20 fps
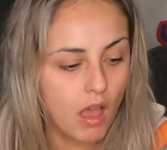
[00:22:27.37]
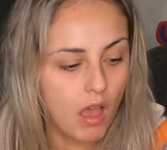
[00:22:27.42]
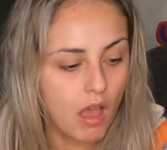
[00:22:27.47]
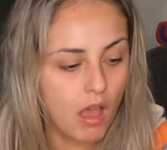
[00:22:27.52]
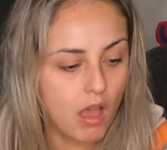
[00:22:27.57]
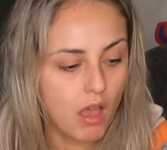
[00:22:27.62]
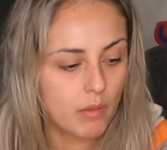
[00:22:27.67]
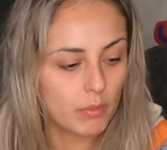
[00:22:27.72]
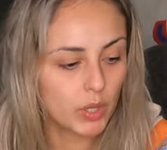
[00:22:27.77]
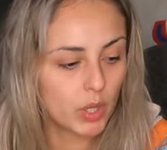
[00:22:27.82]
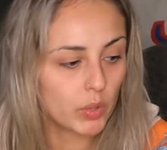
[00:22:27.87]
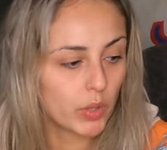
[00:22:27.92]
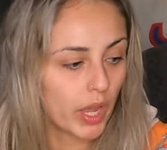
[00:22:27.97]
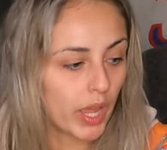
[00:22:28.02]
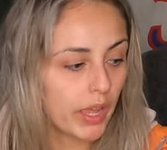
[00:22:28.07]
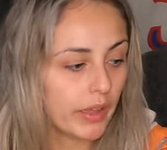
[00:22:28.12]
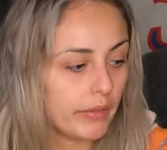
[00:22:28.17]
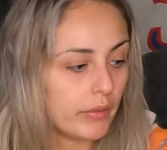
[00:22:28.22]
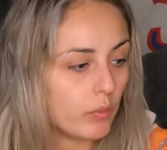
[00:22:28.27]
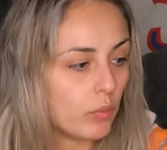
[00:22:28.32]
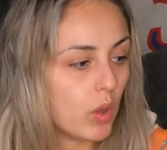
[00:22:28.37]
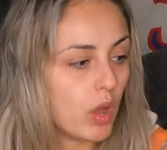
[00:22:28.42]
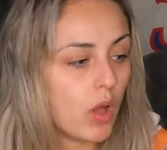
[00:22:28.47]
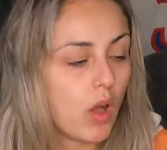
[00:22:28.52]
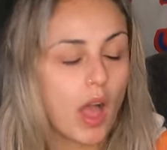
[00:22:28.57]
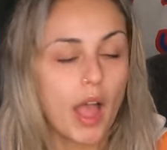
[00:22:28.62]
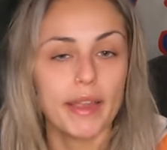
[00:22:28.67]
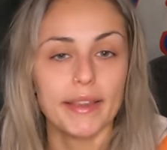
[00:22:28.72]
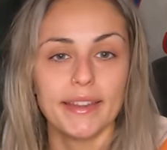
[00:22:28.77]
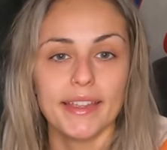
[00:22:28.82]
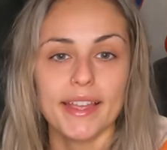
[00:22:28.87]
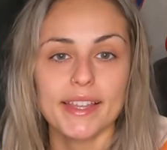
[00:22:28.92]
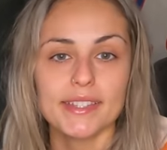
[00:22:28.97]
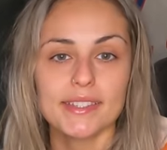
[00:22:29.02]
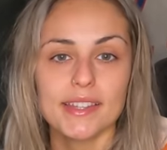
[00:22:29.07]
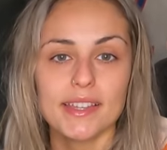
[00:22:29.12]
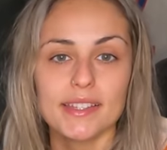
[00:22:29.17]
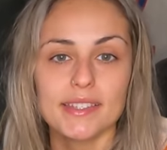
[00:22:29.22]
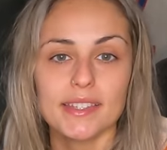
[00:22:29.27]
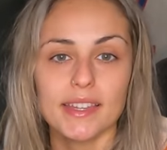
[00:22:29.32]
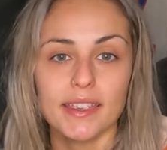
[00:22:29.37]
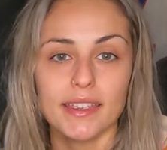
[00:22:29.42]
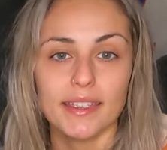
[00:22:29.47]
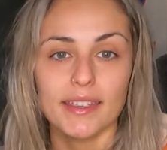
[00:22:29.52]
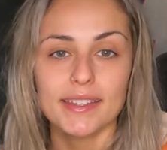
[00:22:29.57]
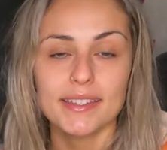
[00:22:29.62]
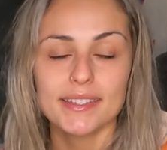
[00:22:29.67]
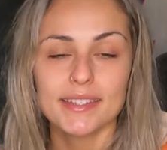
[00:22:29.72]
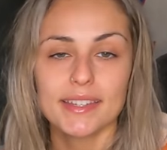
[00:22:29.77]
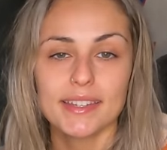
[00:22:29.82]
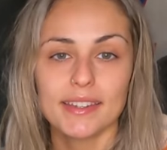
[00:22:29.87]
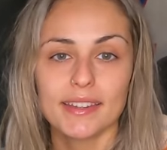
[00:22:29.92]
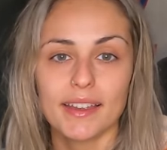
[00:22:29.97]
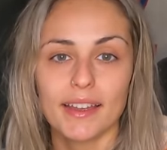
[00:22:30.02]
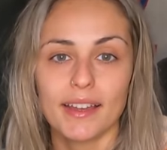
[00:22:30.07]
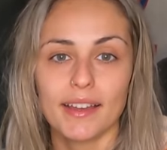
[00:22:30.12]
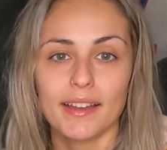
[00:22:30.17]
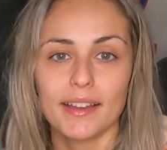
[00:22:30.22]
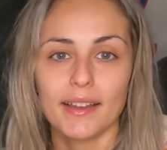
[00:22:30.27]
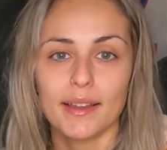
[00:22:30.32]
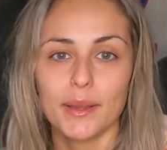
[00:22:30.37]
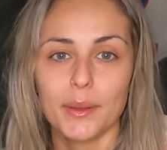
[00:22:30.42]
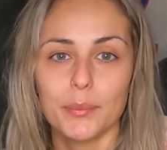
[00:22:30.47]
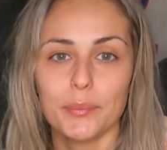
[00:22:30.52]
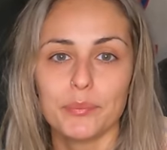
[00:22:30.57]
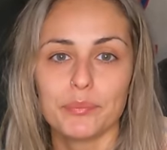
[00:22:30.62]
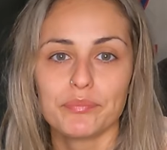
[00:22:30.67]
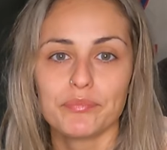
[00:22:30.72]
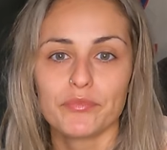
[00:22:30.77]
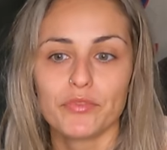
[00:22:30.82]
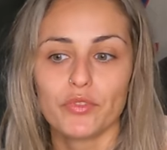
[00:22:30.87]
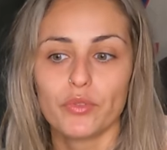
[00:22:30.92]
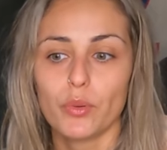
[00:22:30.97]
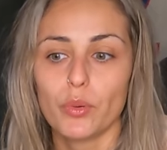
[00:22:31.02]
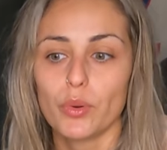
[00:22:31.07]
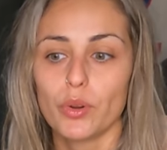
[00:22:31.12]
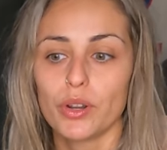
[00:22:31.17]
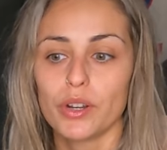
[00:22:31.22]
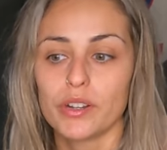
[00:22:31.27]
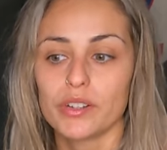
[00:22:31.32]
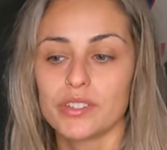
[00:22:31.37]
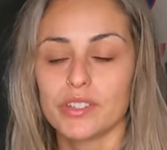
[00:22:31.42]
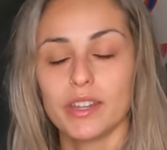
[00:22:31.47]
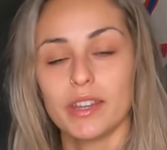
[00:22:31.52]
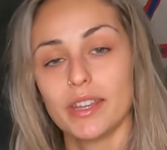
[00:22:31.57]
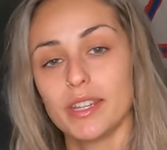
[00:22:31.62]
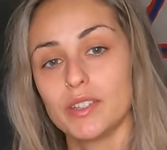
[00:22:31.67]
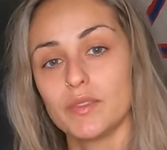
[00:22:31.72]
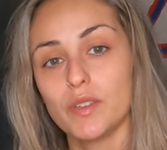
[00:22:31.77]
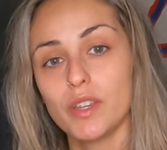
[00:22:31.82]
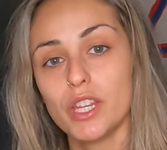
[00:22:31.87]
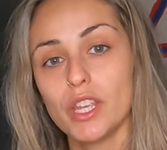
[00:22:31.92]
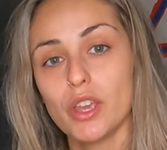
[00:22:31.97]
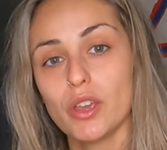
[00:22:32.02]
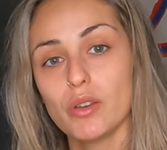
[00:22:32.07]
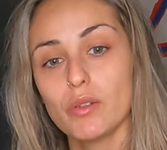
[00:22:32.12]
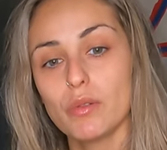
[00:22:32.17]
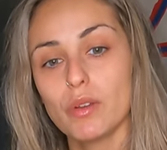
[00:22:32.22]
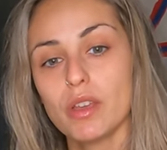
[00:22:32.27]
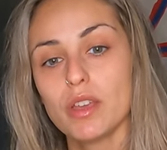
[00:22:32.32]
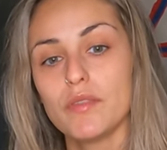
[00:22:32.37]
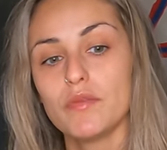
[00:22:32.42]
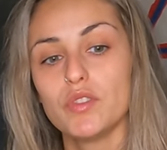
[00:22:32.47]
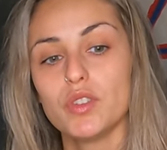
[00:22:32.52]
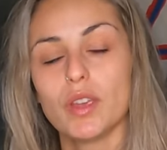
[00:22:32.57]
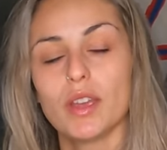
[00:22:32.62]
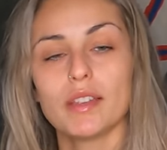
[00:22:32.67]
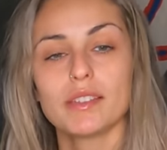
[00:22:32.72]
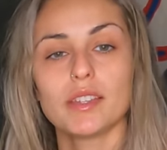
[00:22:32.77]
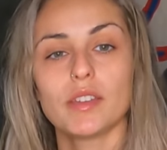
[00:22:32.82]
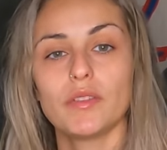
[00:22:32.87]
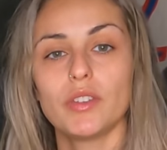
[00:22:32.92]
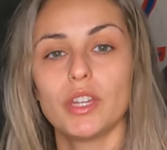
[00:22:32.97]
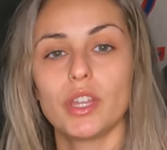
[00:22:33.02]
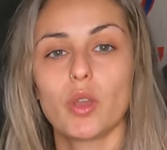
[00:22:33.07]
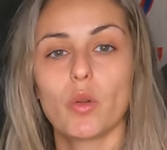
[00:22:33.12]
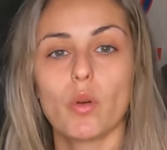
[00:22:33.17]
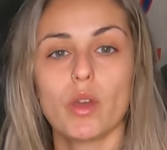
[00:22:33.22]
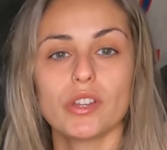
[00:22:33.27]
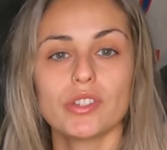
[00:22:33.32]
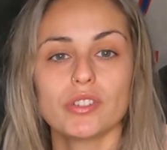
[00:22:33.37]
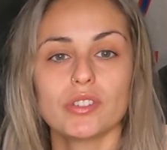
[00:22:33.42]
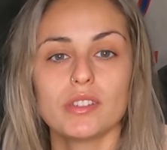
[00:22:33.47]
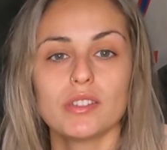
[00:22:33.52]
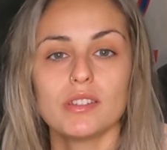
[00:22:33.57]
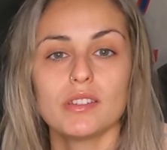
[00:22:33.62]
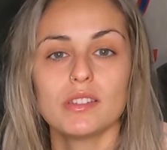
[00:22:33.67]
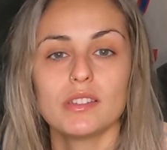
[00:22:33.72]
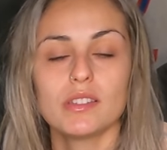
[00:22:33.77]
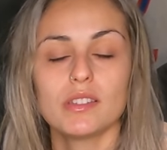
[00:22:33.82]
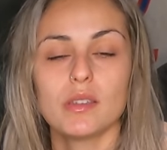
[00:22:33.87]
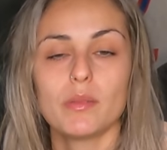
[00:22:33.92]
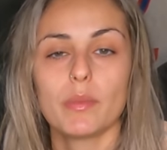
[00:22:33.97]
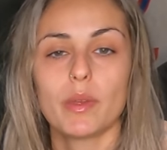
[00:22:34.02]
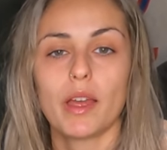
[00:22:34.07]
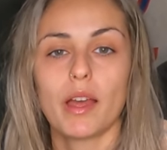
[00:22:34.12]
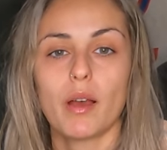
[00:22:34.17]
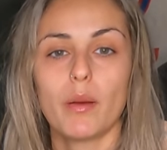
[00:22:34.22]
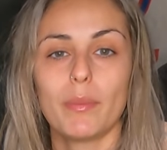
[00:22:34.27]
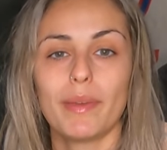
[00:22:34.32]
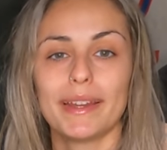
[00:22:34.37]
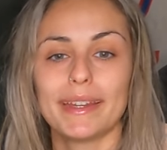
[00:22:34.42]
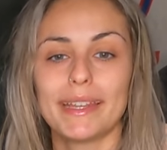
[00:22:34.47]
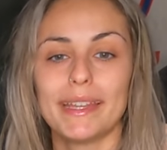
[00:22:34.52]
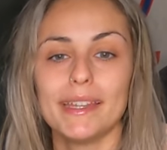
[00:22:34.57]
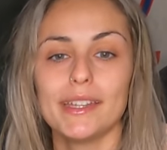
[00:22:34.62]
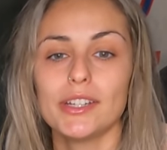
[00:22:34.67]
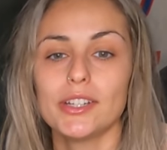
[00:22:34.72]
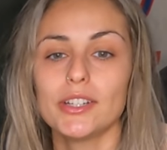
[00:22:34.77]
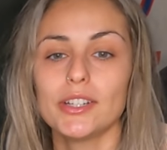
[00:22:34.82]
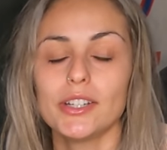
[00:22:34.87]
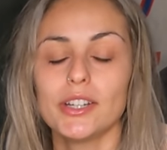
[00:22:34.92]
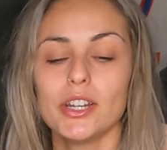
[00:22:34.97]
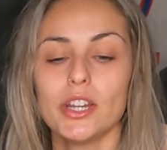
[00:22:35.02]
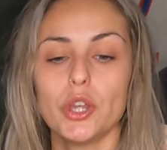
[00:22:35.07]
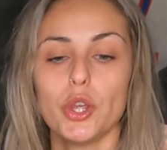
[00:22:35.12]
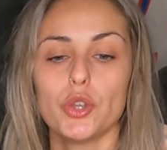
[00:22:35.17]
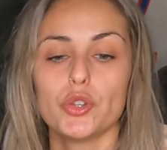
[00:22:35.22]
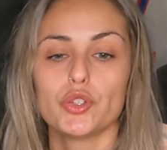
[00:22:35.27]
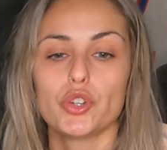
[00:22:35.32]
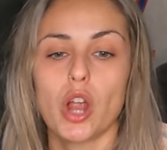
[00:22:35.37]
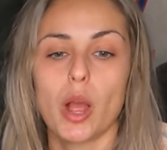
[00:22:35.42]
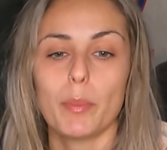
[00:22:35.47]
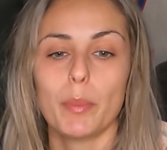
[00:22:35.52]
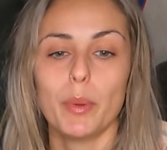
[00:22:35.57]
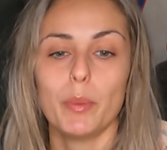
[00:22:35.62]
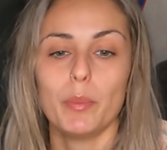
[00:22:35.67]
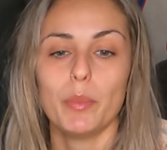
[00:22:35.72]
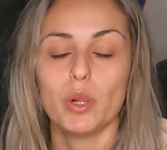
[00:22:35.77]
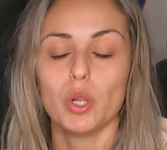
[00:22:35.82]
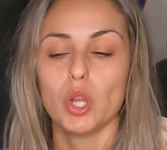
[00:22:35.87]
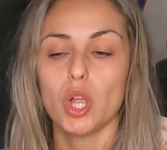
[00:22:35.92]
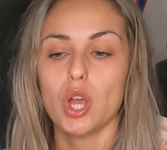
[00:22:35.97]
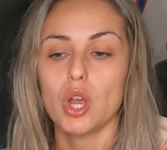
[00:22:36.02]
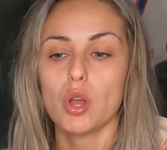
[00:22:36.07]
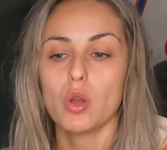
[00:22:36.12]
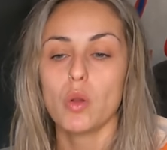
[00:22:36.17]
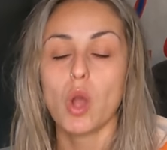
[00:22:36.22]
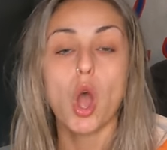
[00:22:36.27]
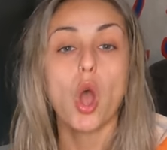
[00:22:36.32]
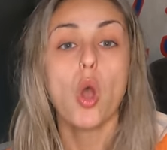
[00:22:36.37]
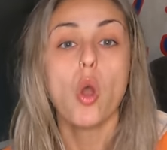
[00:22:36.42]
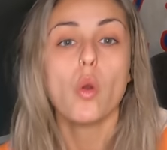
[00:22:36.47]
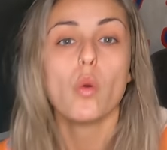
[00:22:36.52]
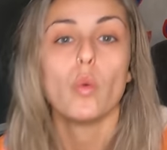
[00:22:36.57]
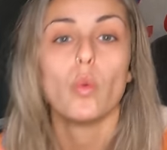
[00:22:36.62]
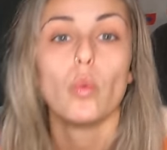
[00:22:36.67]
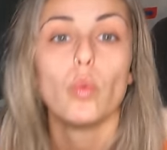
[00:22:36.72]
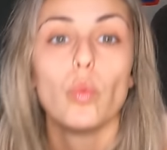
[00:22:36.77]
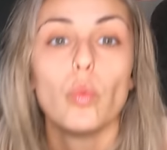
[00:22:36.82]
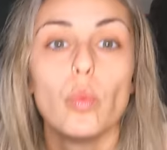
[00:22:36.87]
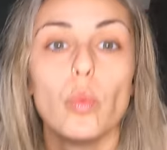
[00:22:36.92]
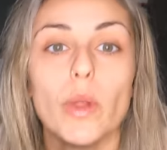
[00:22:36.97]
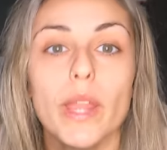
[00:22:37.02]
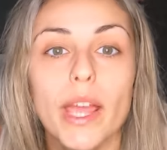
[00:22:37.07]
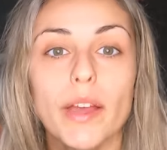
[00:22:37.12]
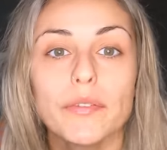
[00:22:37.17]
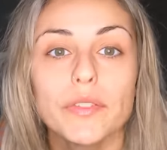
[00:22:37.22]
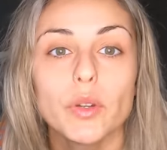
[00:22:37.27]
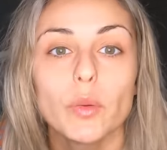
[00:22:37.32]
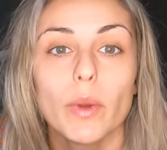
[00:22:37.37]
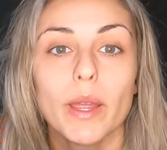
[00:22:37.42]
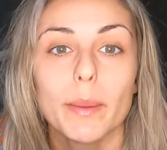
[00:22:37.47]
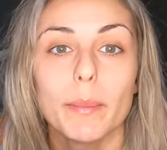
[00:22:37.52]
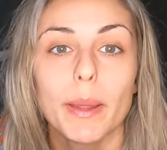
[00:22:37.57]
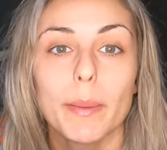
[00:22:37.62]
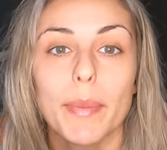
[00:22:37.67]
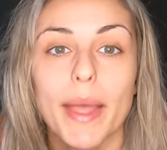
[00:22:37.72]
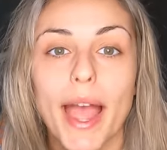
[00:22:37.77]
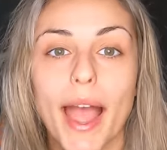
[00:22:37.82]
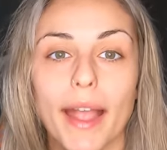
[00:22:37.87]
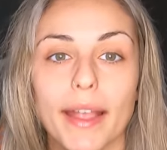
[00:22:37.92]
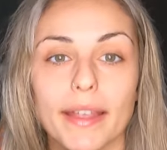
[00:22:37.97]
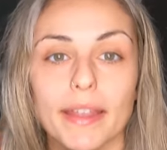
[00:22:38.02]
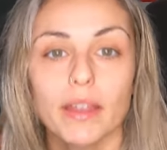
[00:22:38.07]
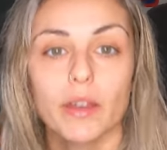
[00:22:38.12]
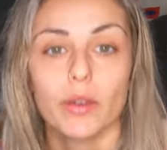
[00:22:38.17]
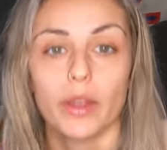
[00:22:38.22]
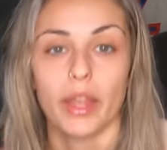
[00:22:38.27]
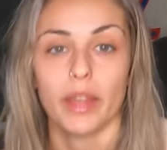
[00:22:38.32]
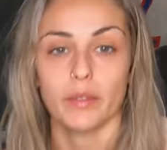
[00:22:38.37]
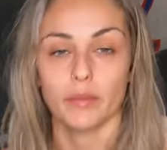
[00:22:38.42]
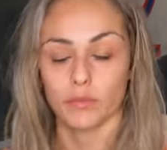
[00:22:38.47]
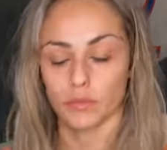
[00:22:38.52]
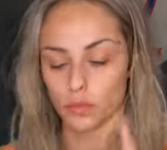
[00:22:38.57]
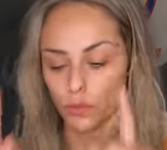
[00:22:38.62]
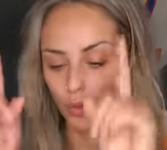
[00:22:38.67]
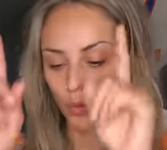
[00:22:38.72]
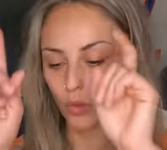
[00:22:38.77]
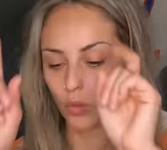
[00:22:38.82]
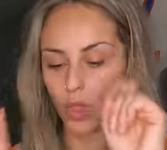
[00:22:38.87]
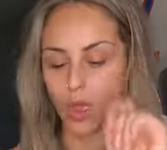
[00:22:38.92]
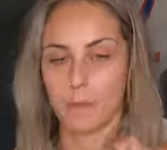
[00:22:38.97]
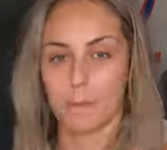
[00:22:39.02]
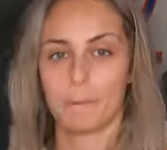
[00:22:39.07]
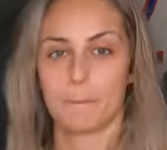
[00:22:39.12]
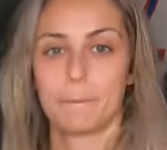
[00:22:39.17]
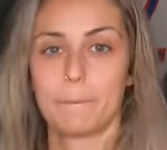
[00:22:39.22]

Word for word: Um, okay, well, I guess that's it um, for today's video. If you guys have any questions about my gear, drop them below. Oh, we have to weigh my pack. Okay, hold on.